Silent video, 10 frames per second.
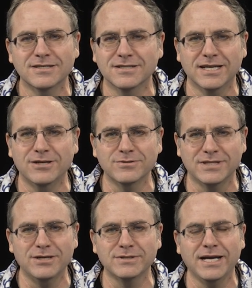They
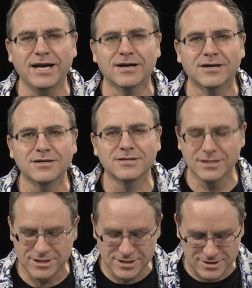don't care.
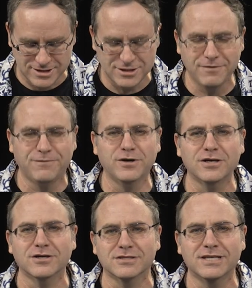It's your foot
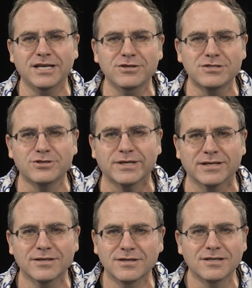hurts. Get used to it.
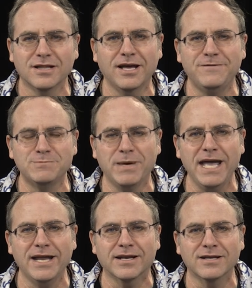Life is
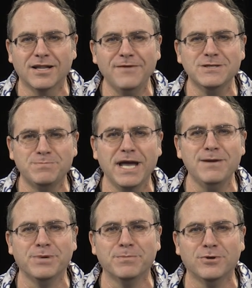pain. Life is
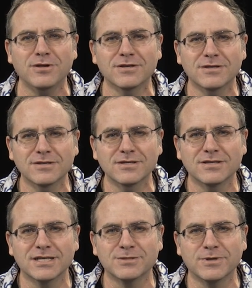pain, people,
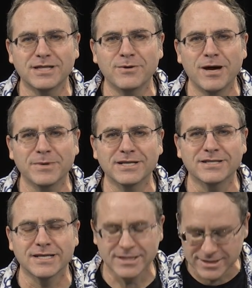is what they want me to
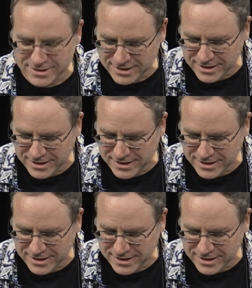think.